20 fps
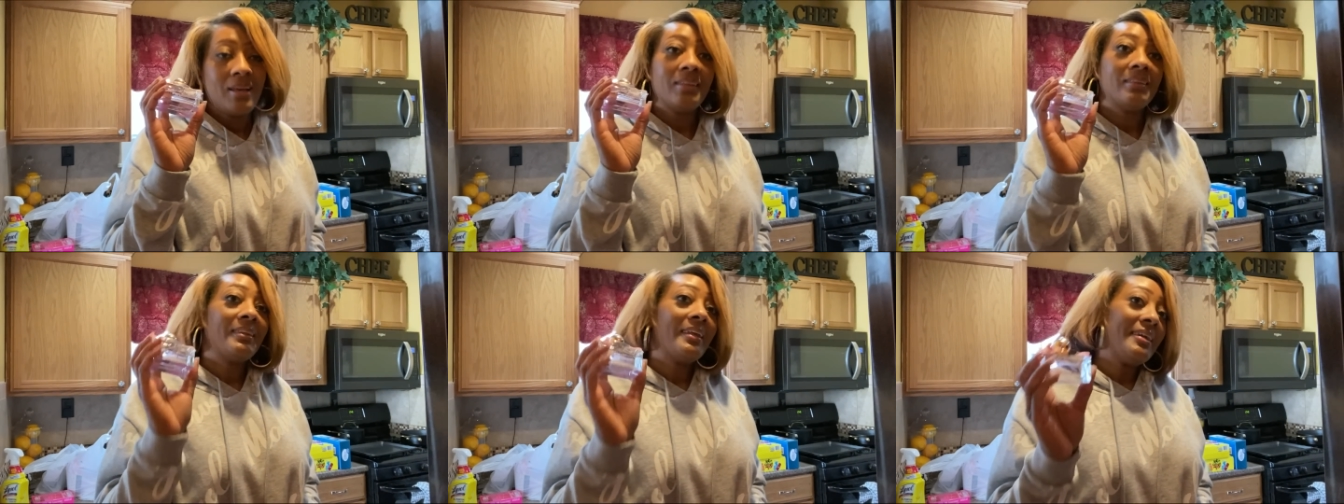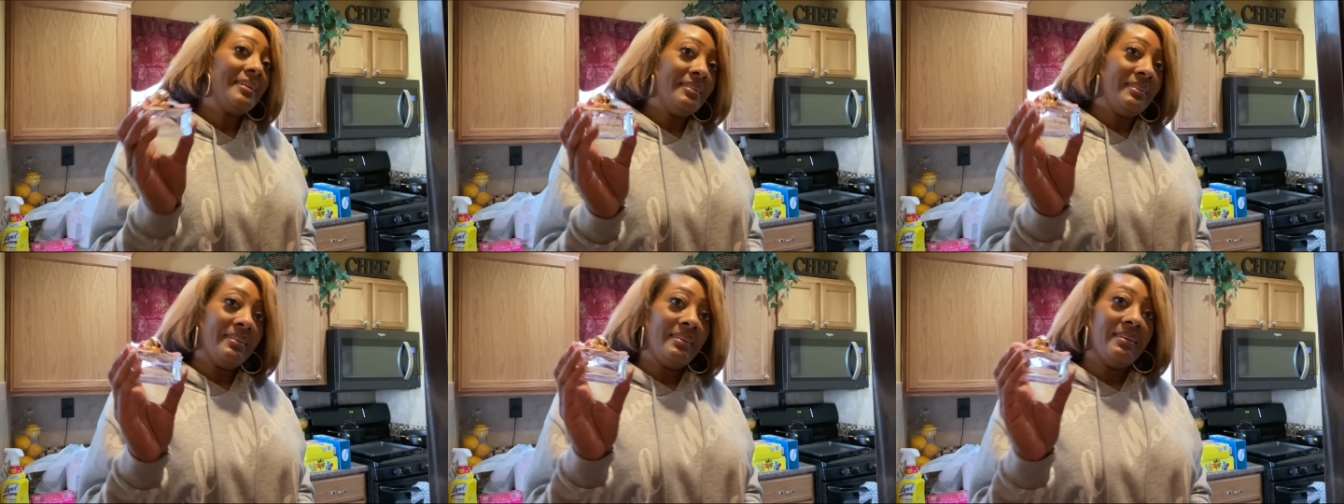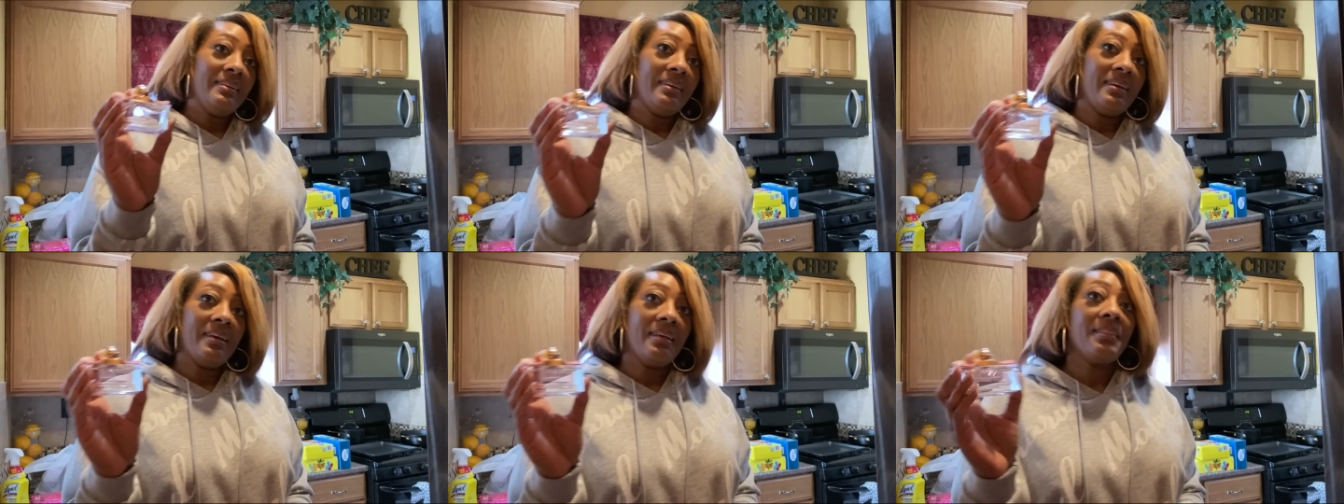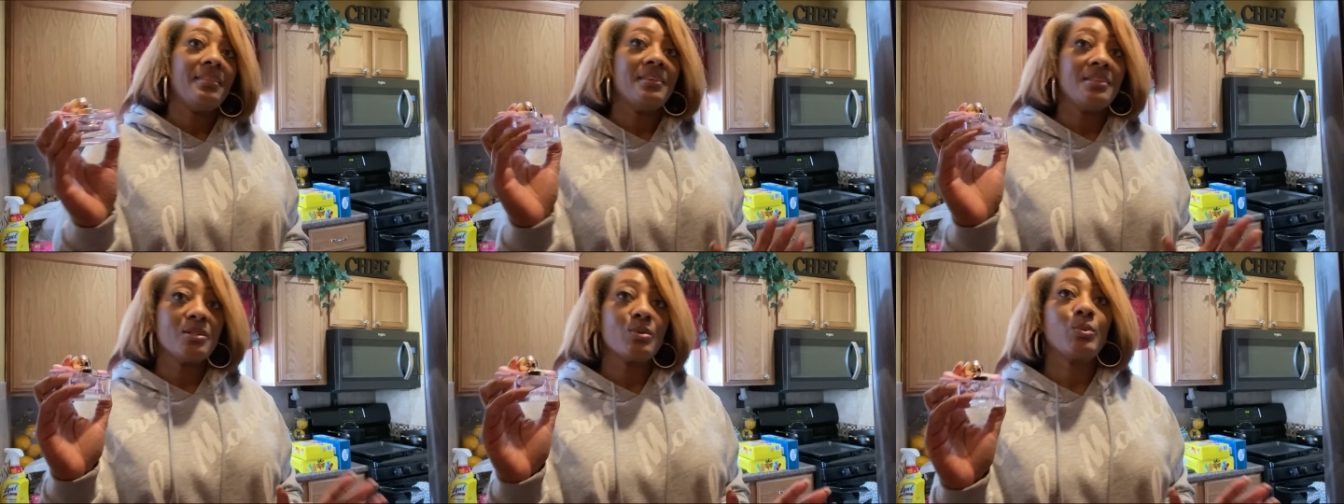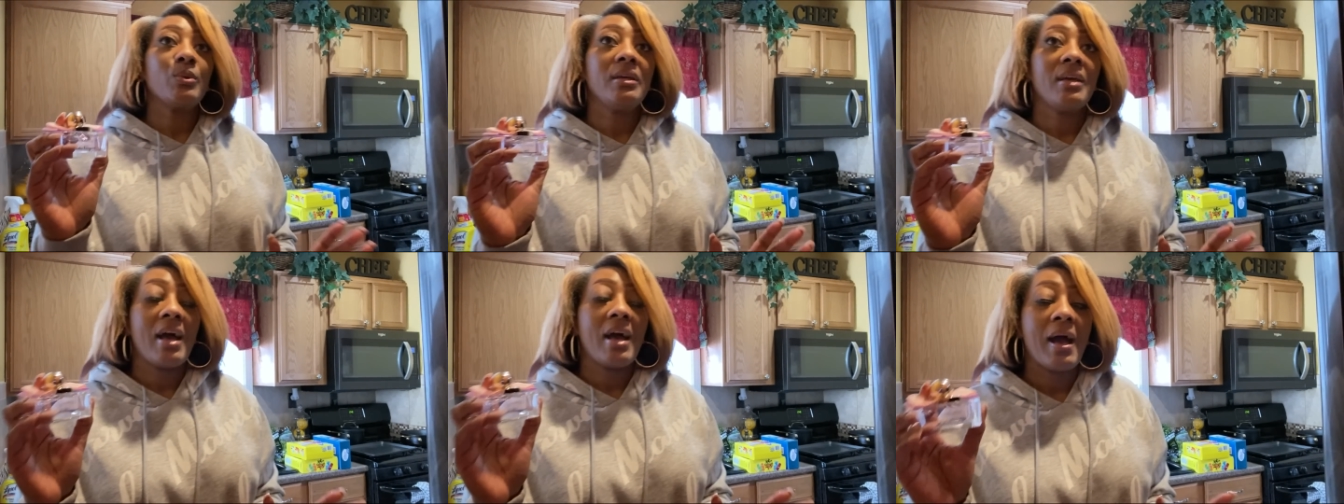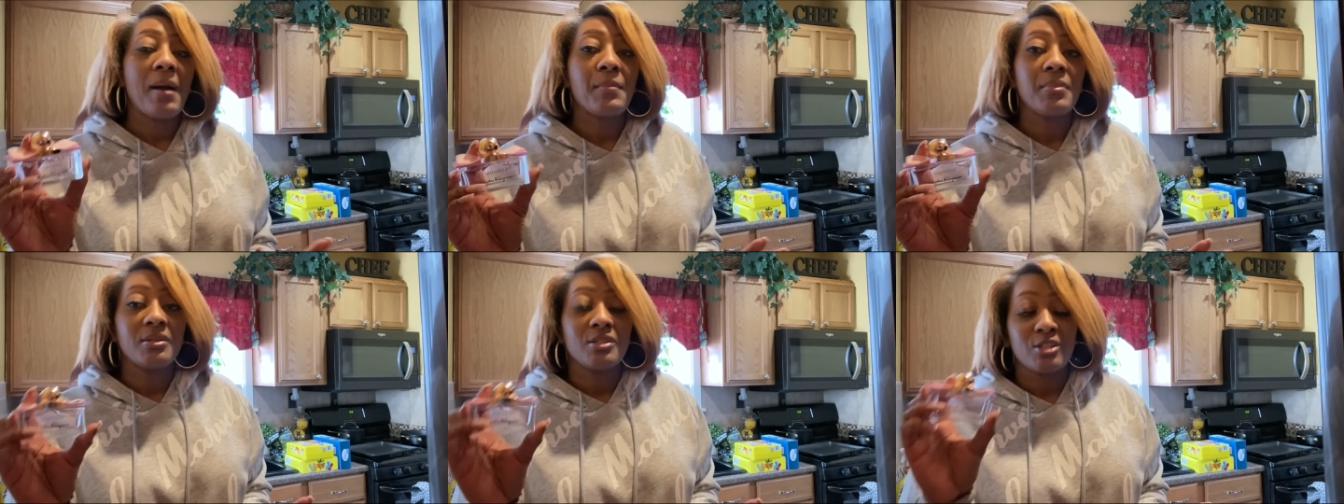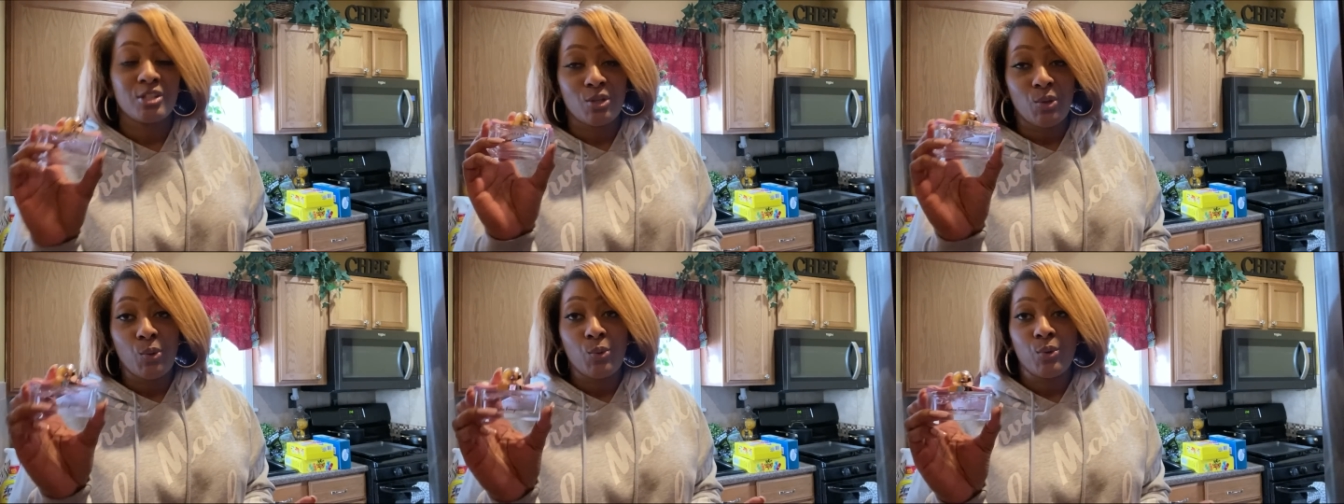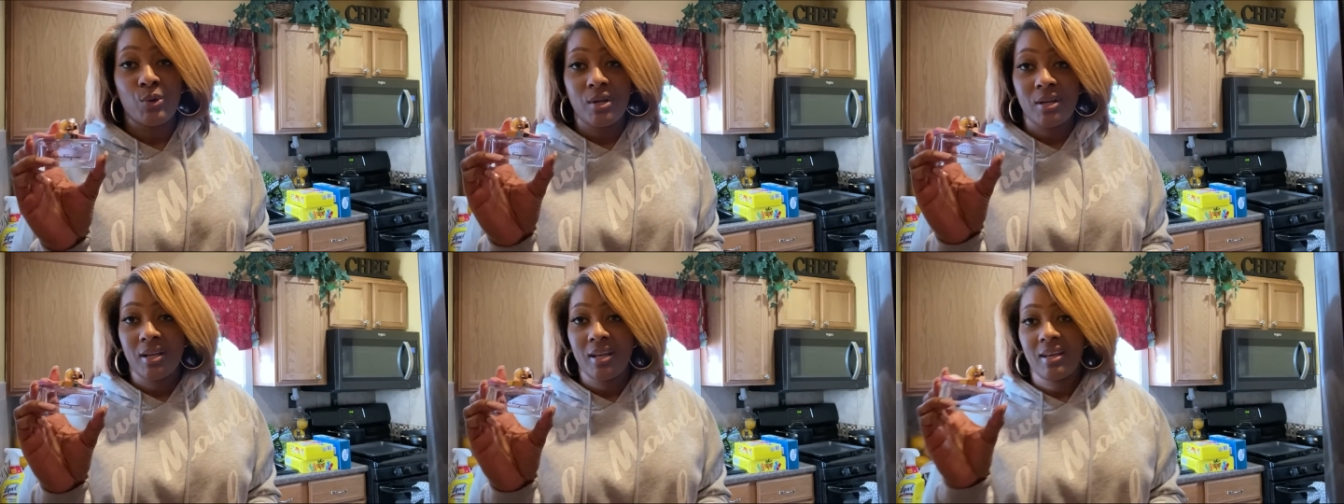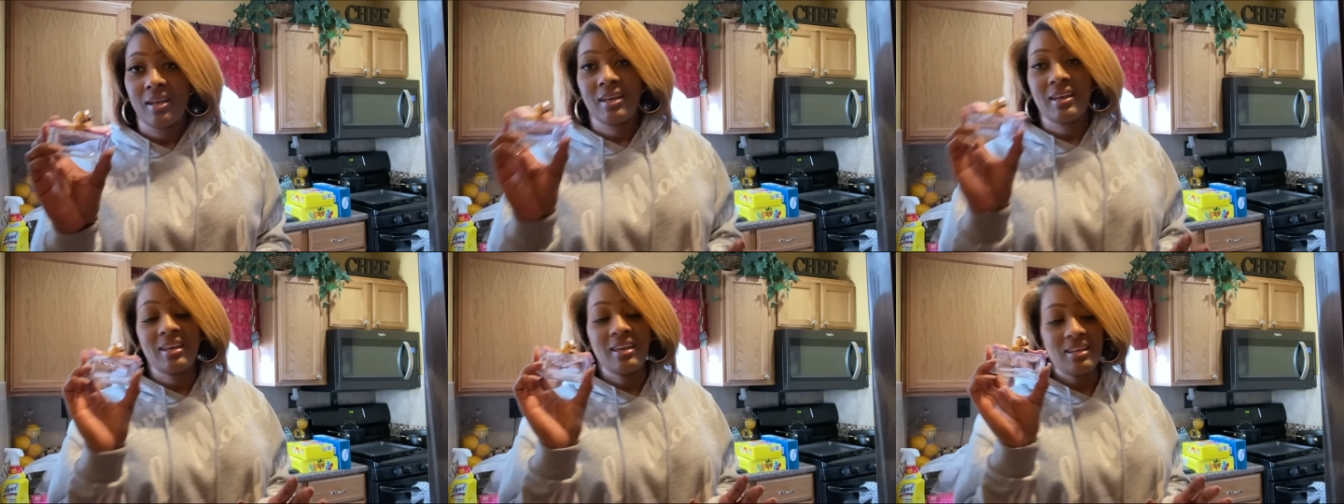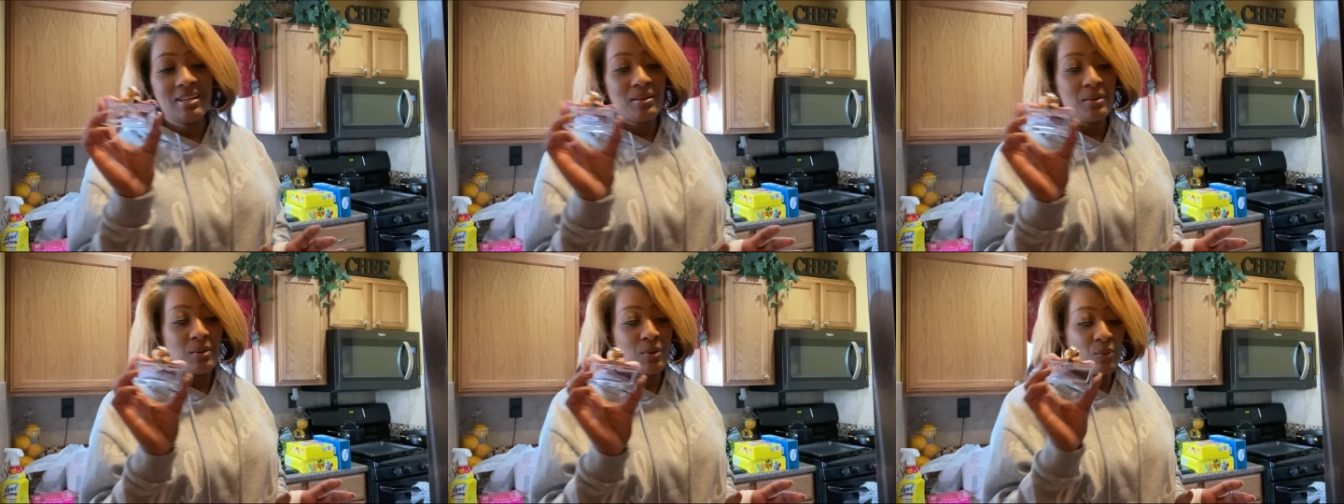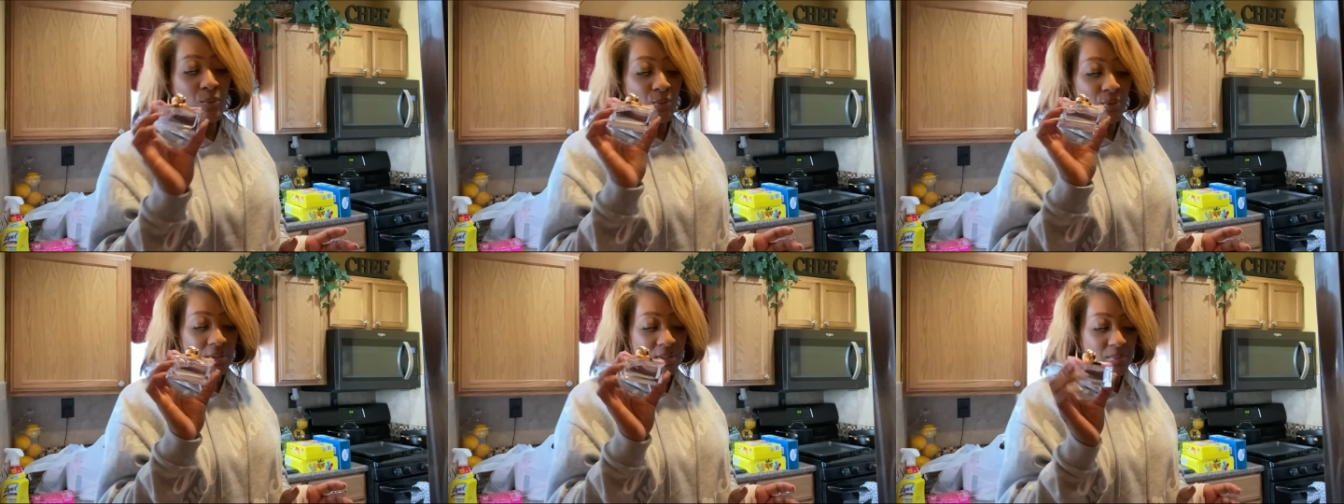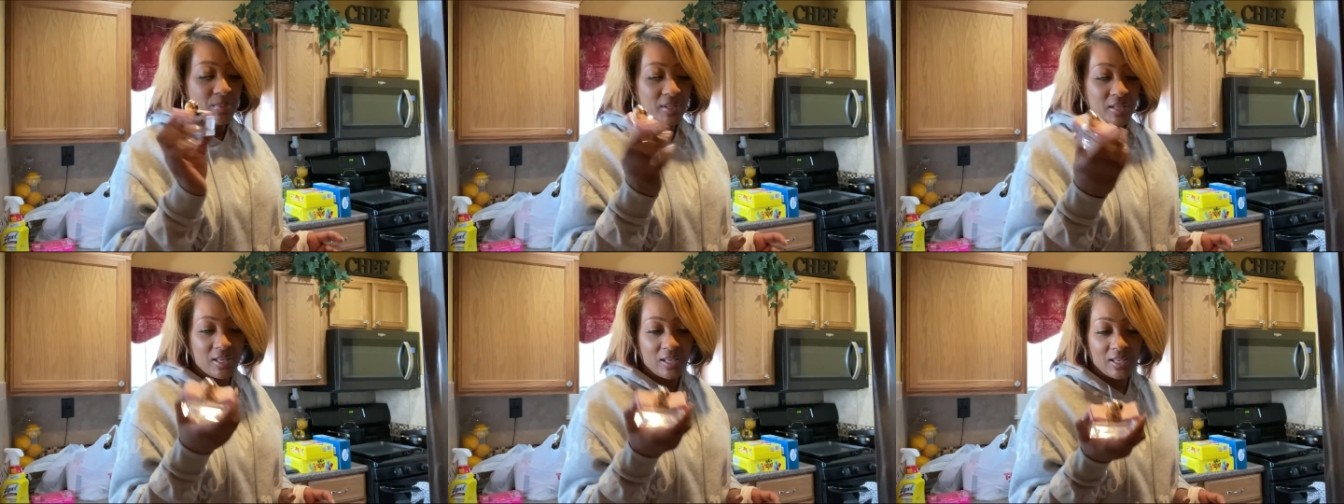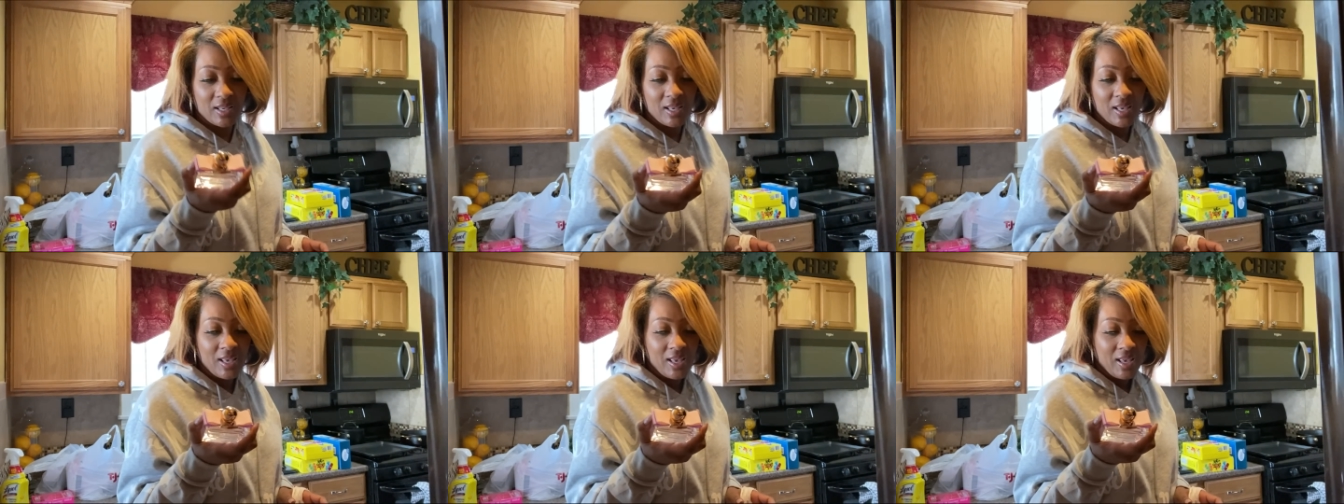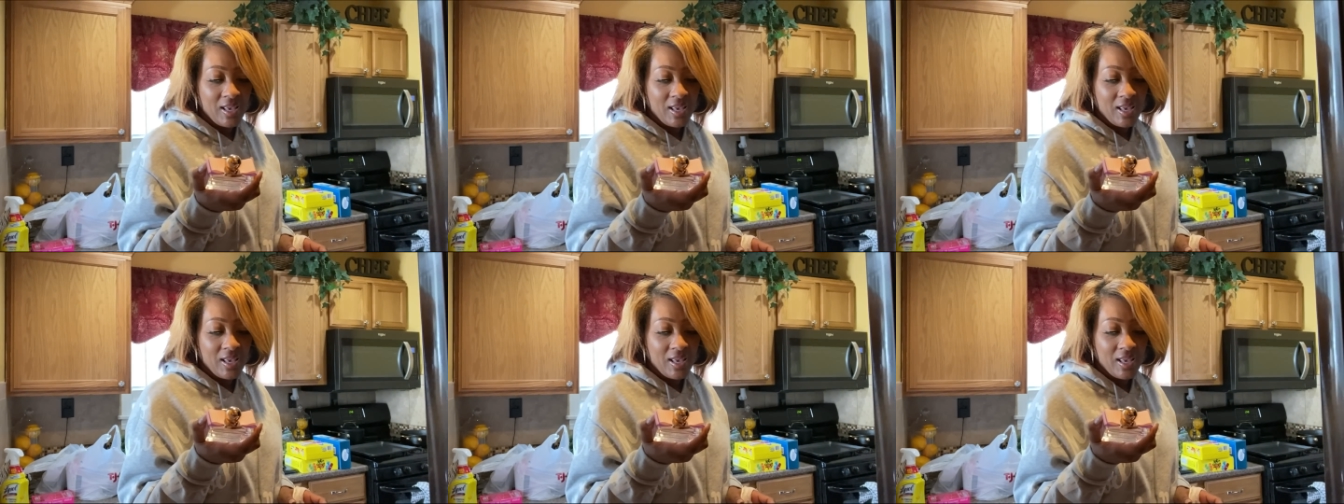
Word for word: lately this week I've been scoring hitting really big